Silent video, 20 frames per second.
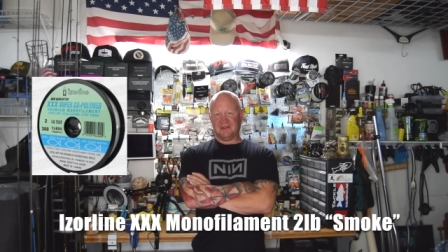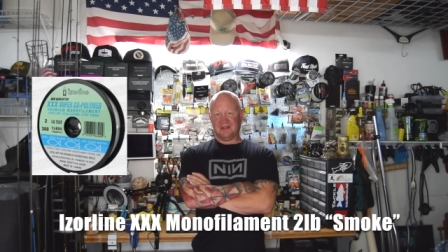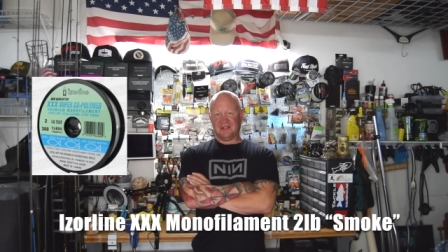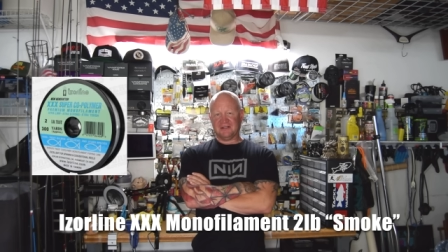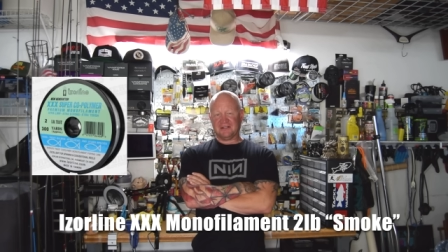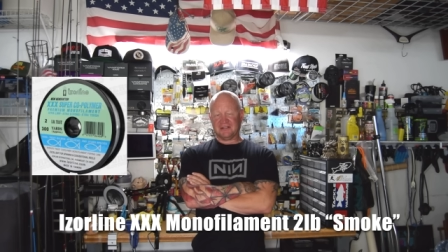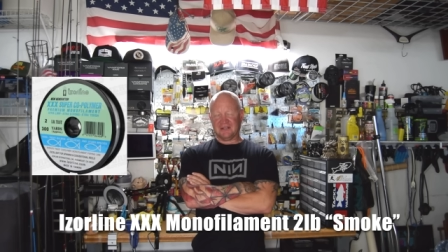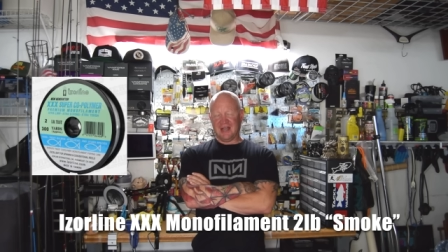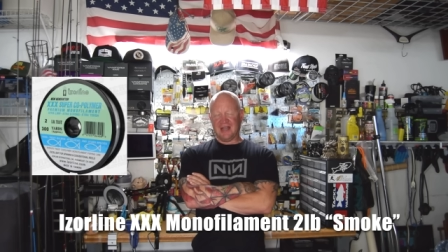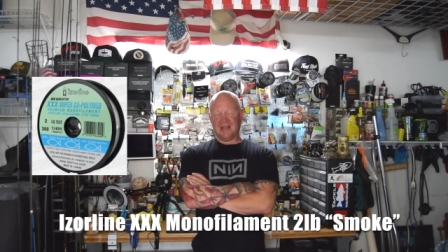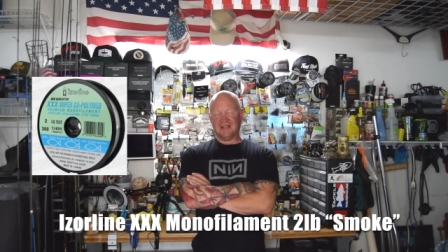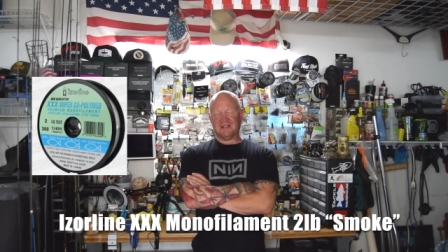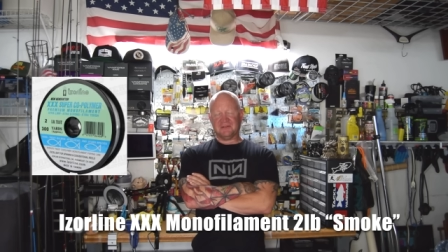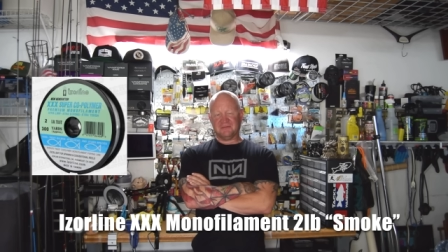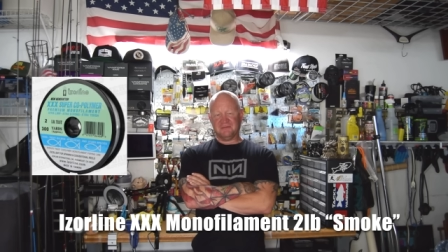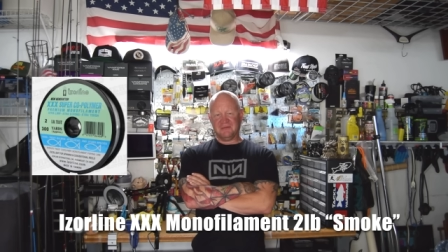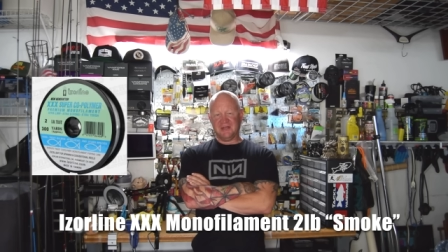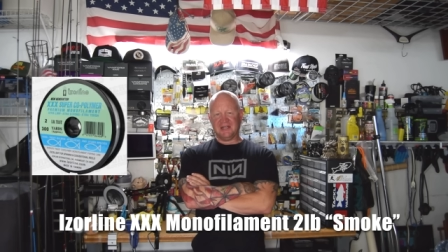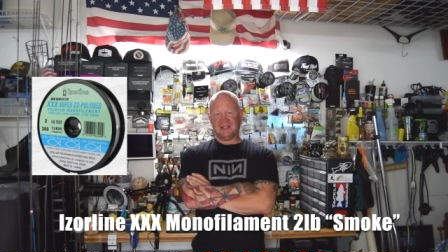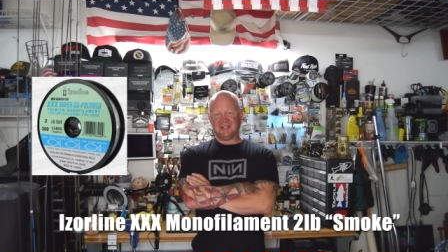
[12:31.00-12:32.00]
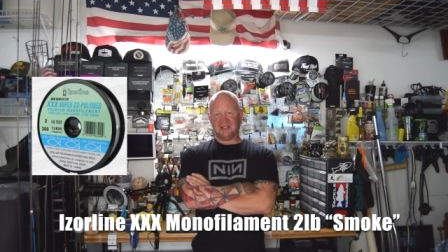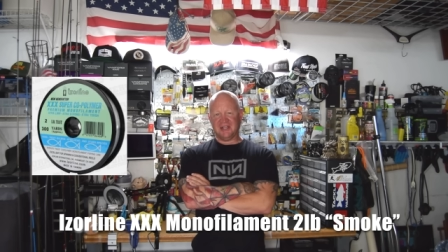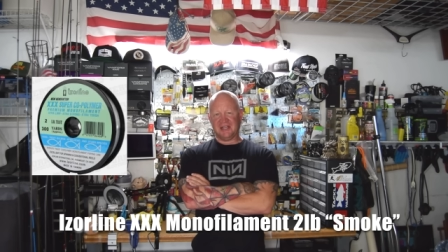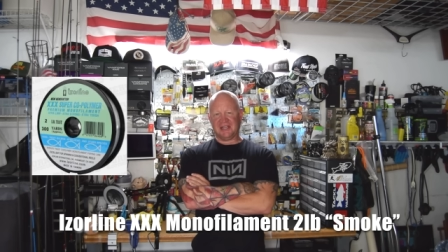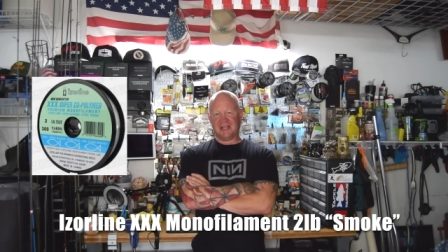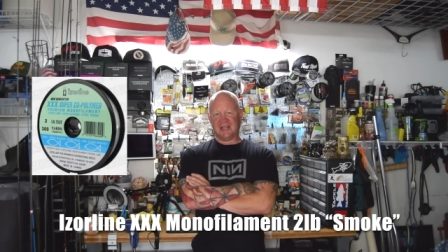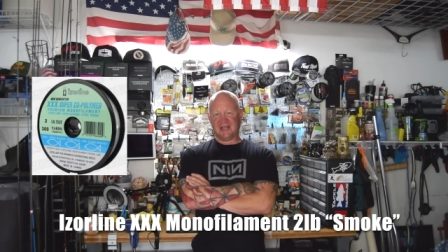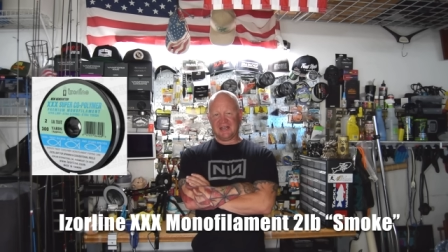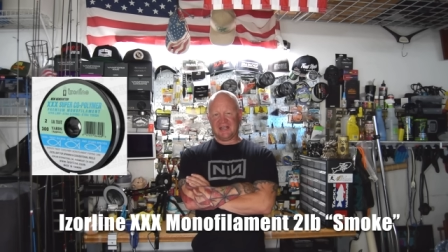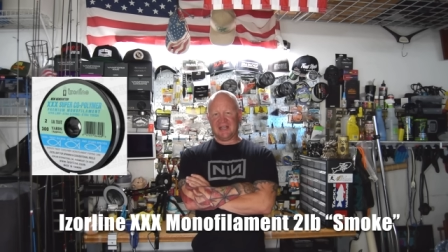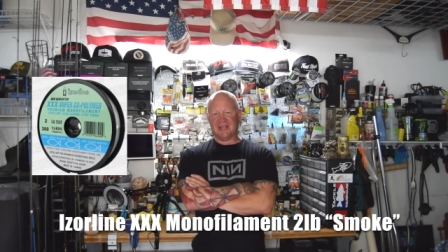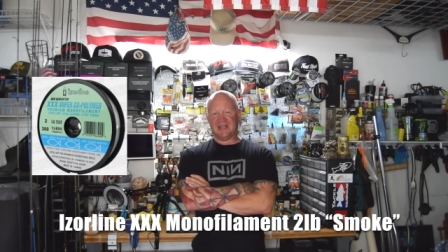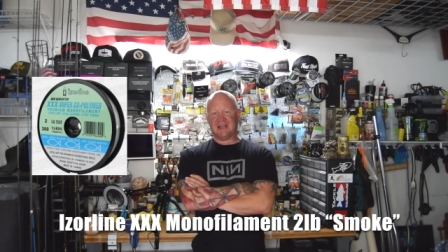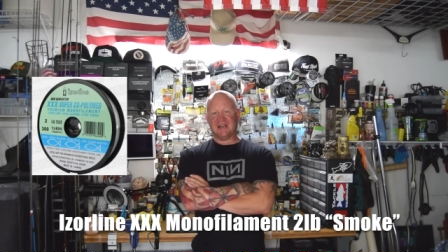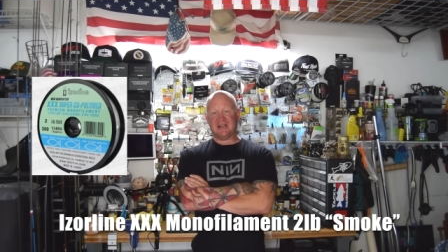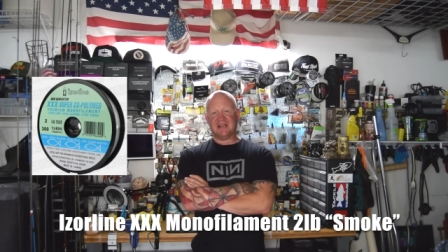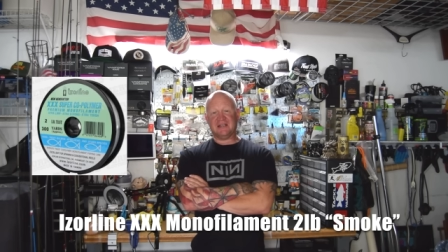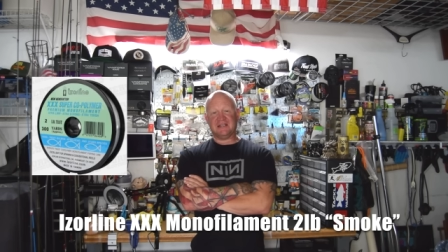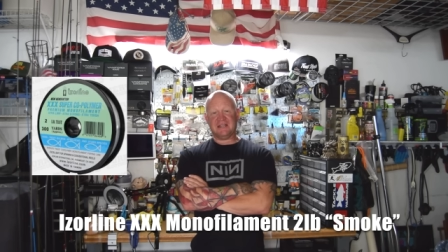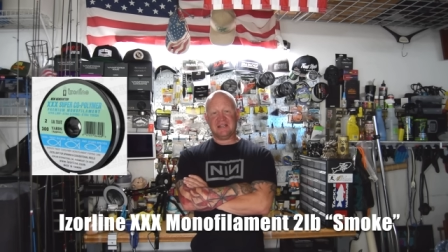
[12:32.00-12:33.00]
as light as a mini jig and
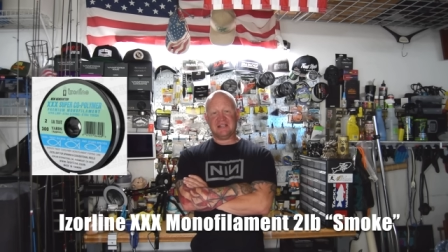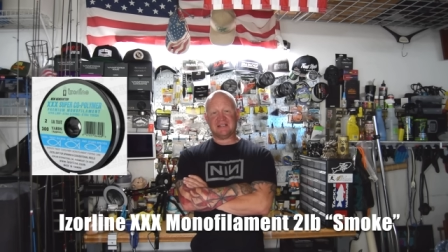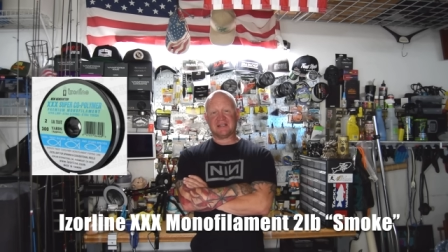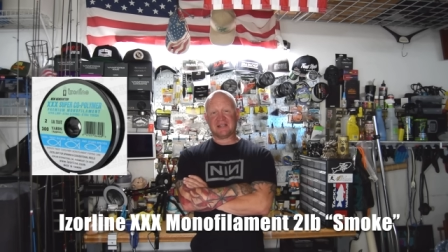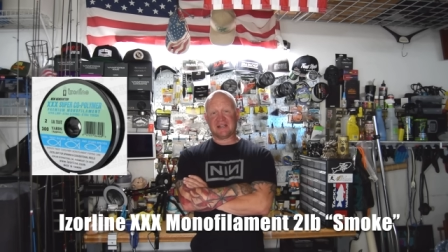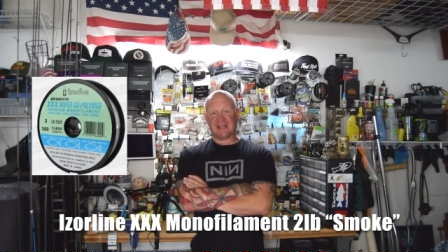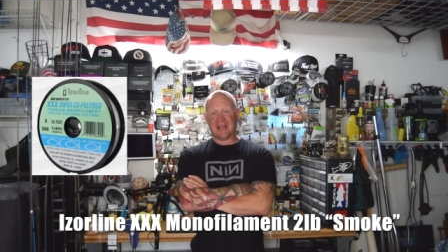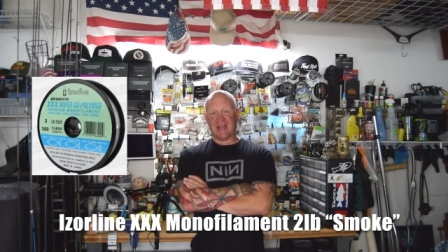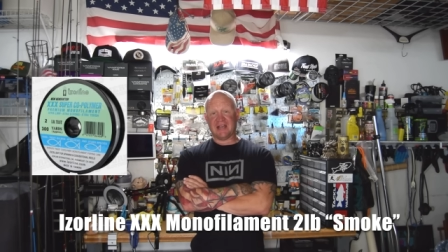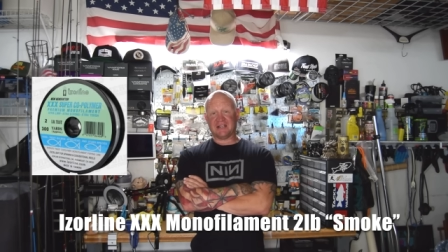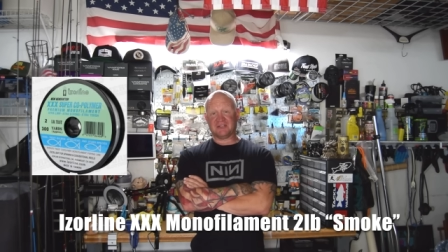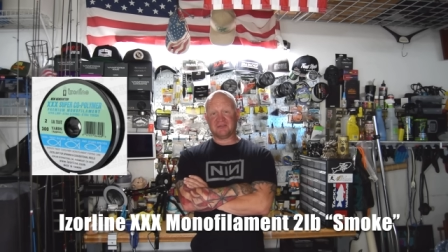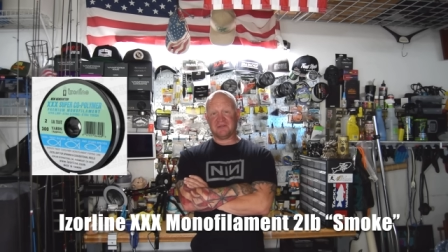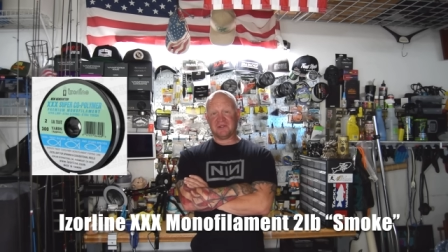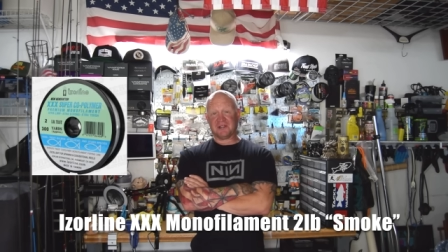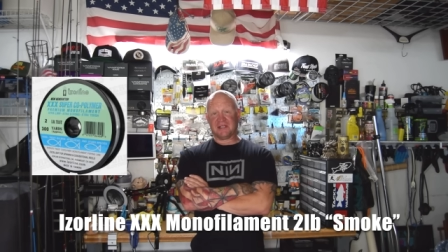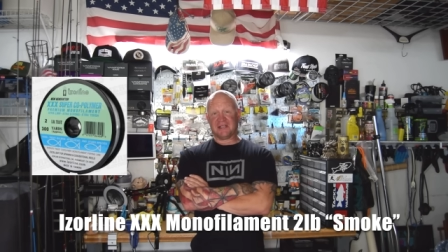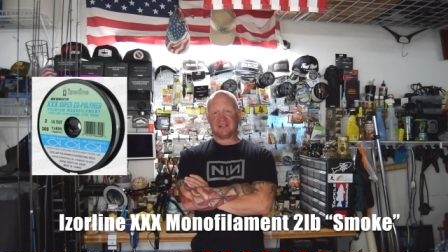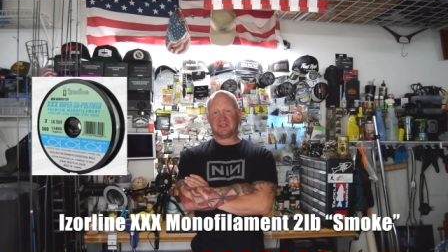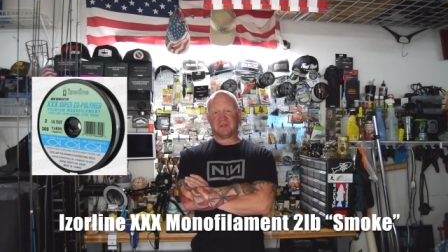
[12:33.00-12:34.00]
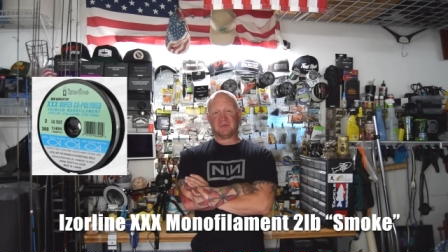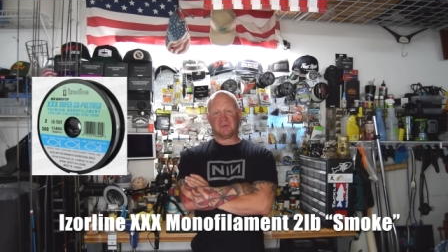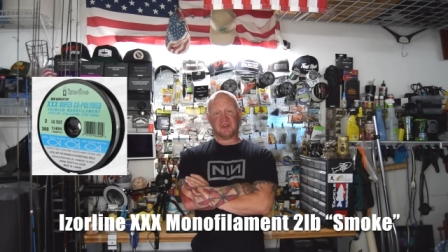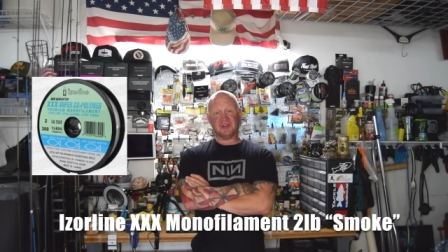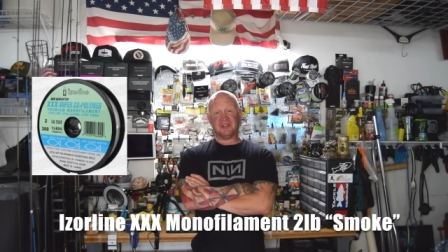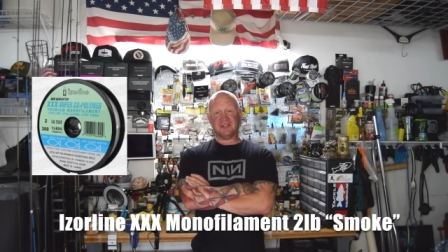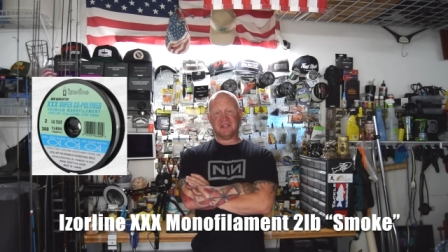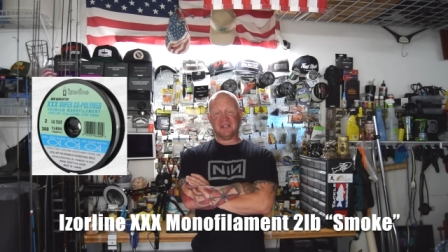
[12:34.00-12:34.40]
get a decent cast with it, get some good